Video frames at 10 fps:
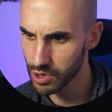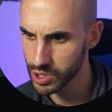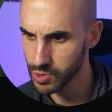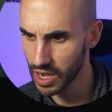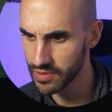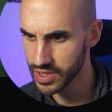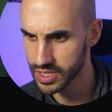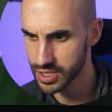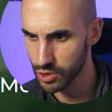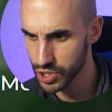we're going to have the
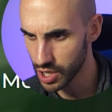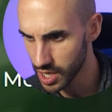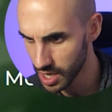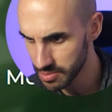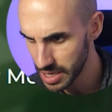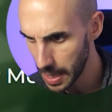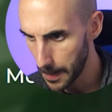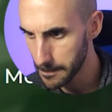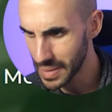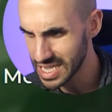social hub,
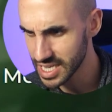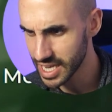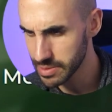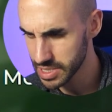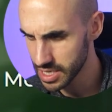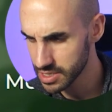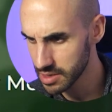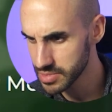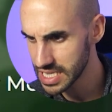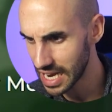metagame
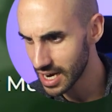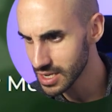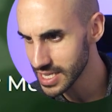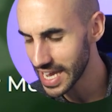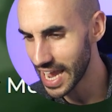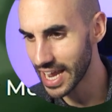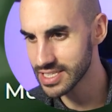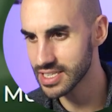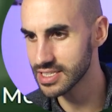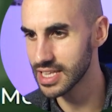systems, early
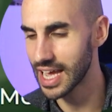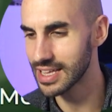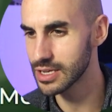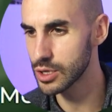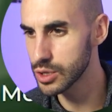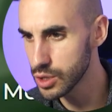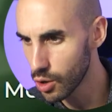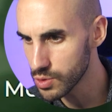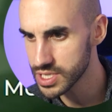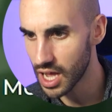access and
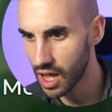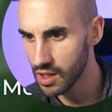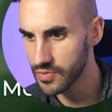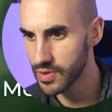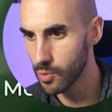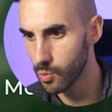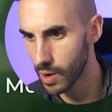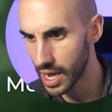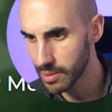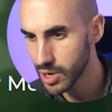closed alpha
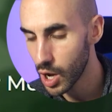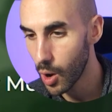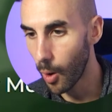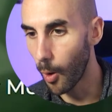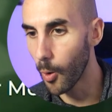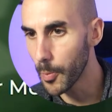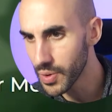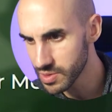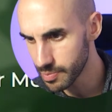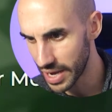web,
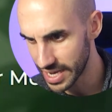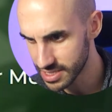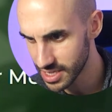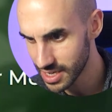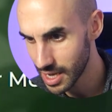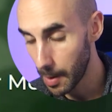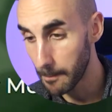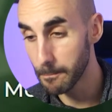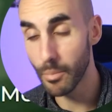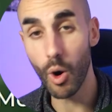open beta,
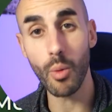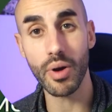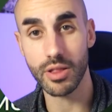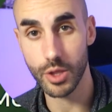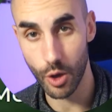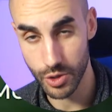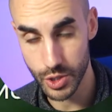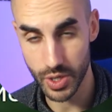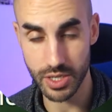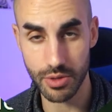mobile
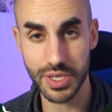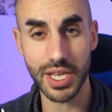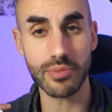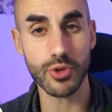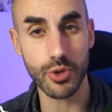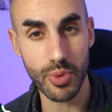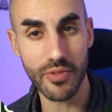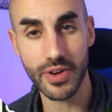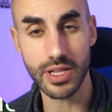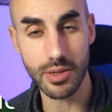launch. Okay, so this game is going to be
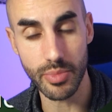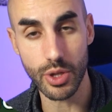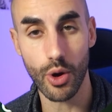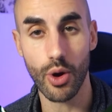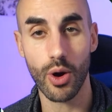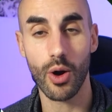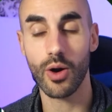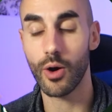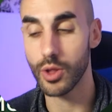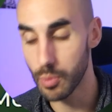available
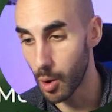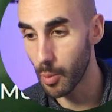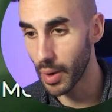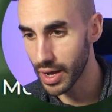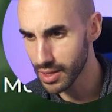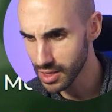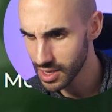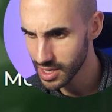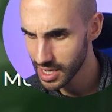on mobile,